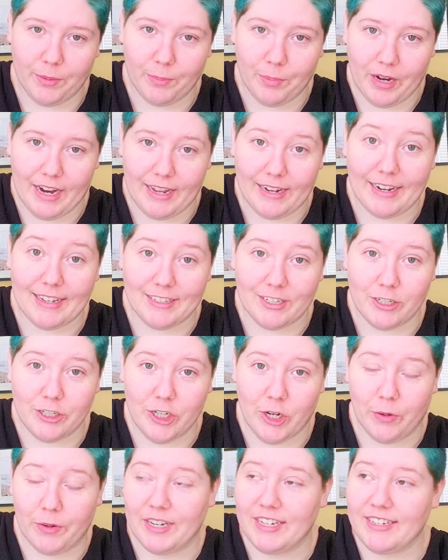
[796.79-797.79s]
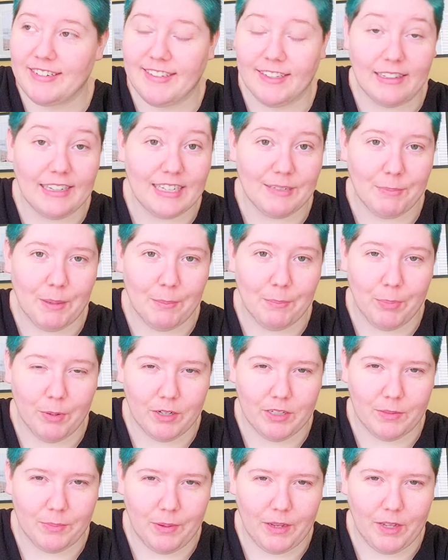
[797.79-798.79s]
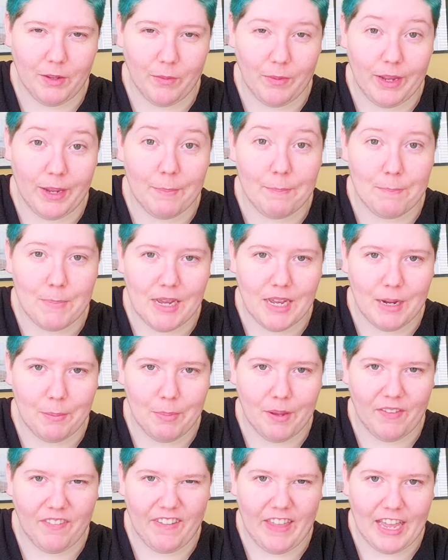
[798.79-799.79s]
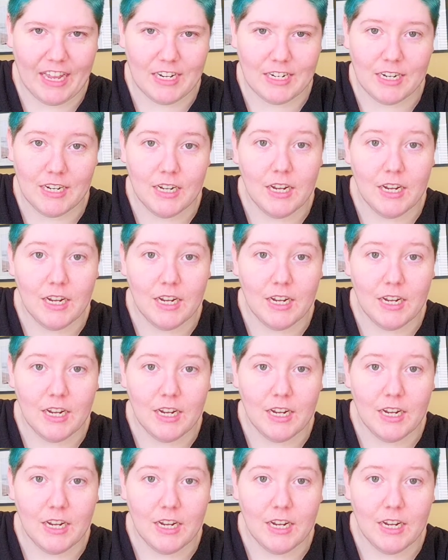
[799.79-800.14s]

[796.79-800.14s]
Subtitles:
Brian, as a joke. He still has my books, by the way. I'm mad about that.